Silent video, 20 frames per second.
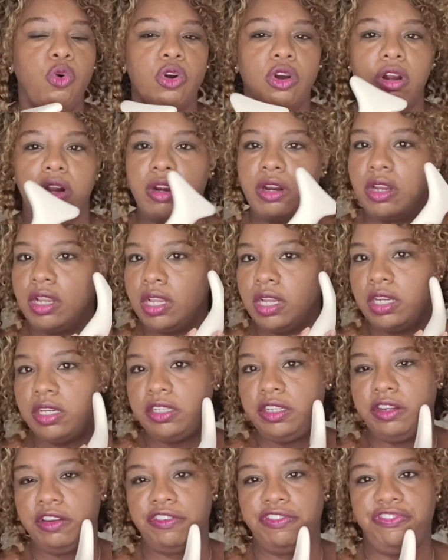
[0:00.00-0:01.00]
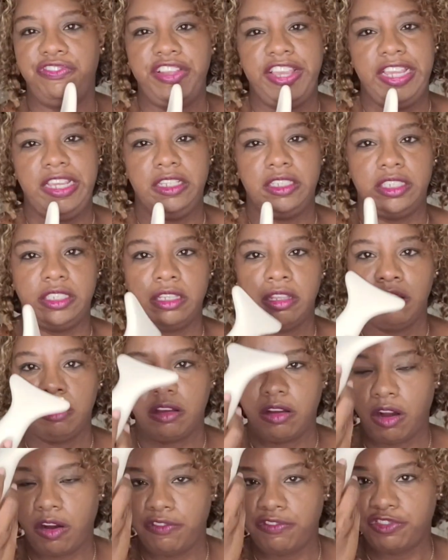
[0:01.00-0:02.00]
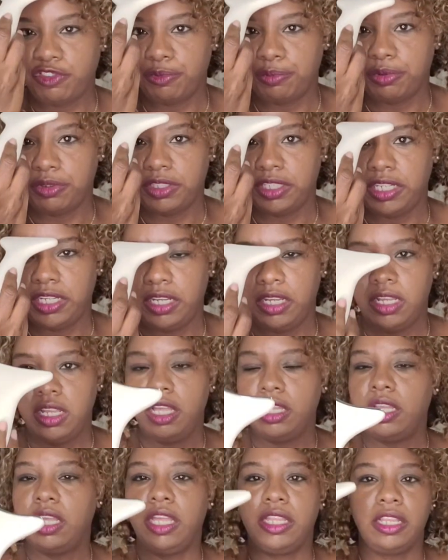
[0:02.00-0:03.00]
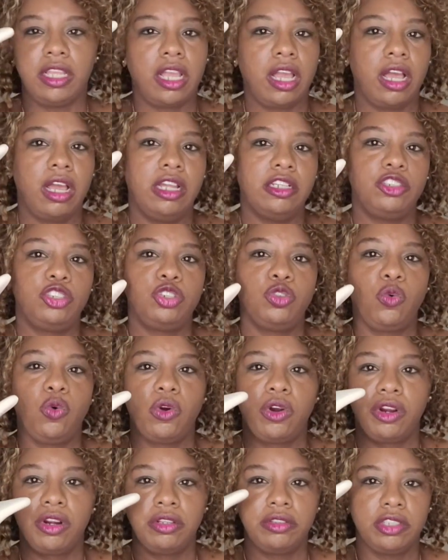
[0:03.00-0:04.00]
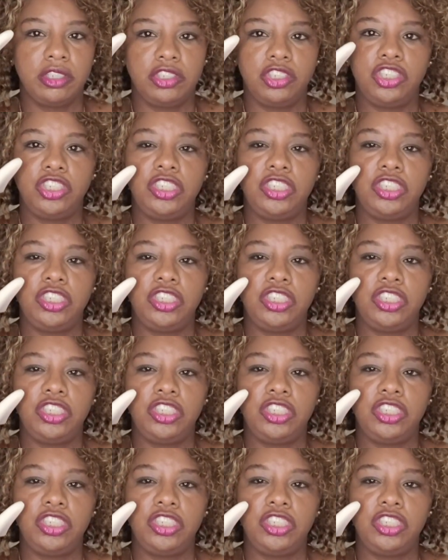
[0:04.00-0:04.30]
your face comfortably and contour the cheeks,